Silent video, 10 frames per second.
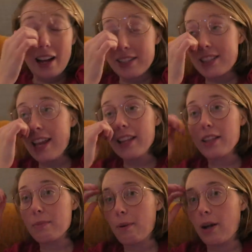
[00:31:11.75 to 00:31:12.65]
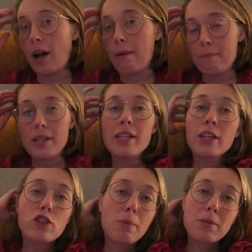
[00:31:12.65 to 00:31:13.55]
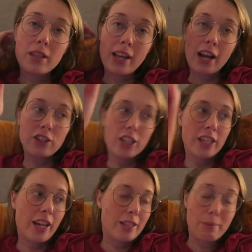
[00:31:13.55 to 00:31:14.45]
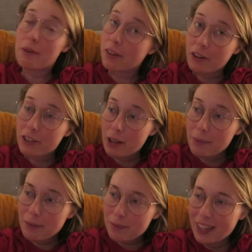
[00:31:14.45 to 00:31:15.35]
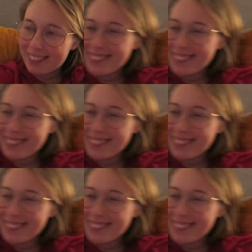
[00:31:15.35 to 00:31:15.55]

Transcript: to say that this book immediately jumps in the action is a bit of an understatement.